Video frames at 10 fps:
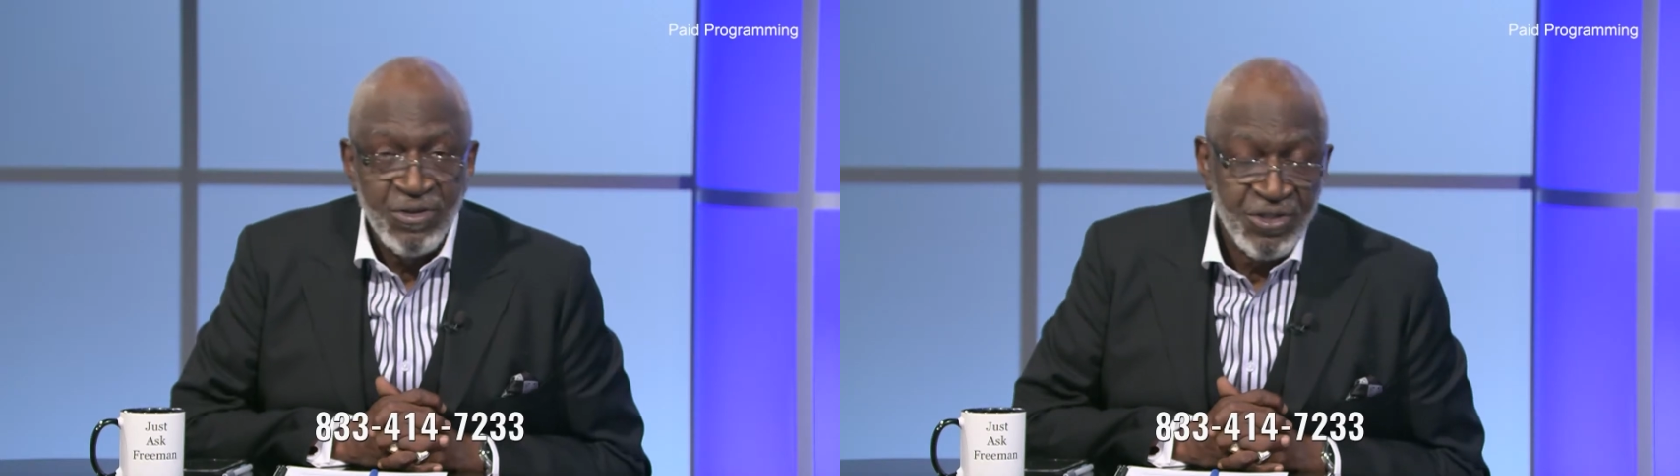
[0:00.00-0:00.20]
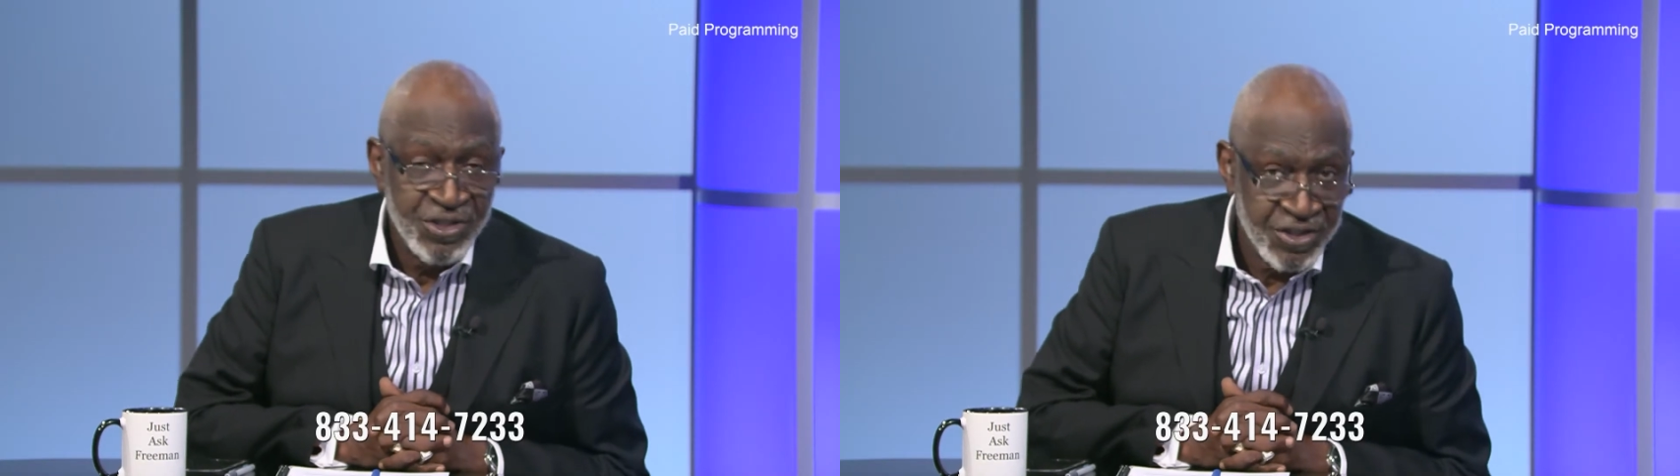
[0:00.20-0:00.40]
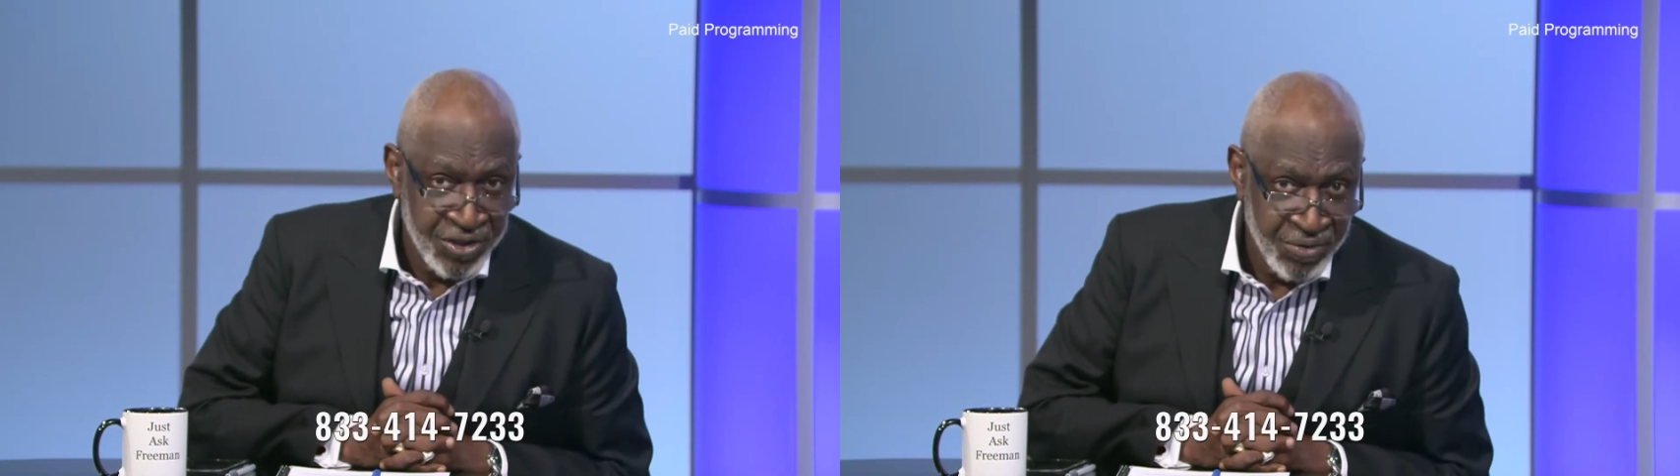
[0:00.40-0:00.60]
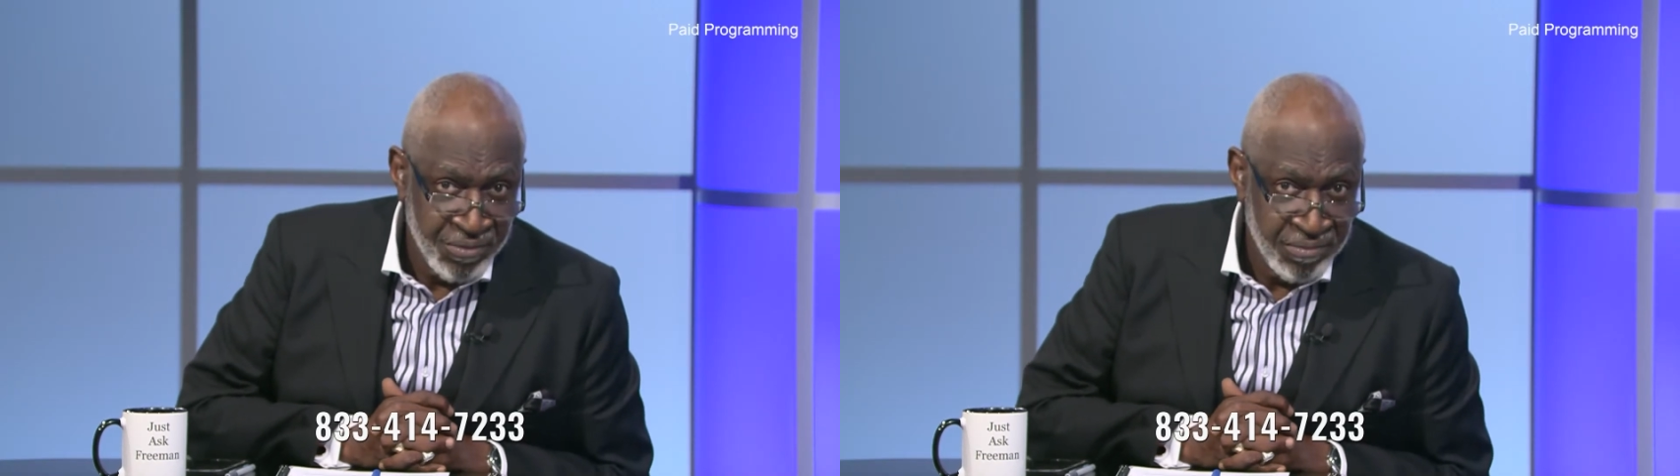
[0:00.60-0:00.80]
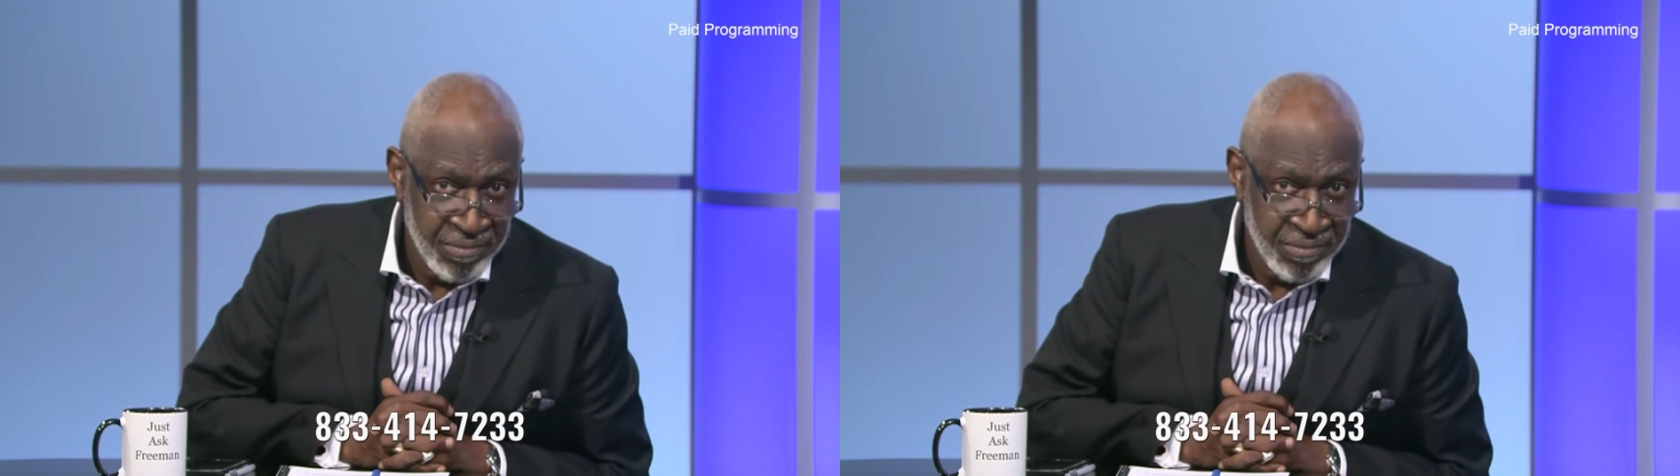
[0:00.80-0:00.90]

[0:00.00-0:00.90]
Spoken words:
you should too.